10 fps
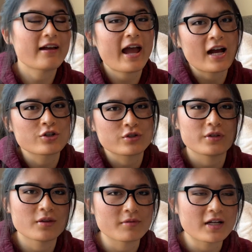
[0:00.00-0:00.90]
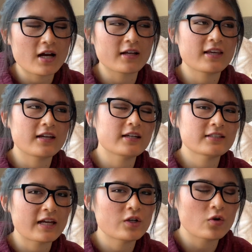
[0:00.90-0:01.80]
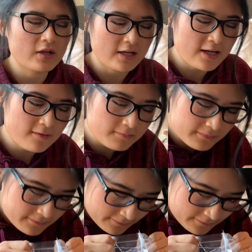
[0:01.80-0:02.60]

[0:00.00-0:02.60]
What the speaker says: actually the Red Hot Candy scent note in it.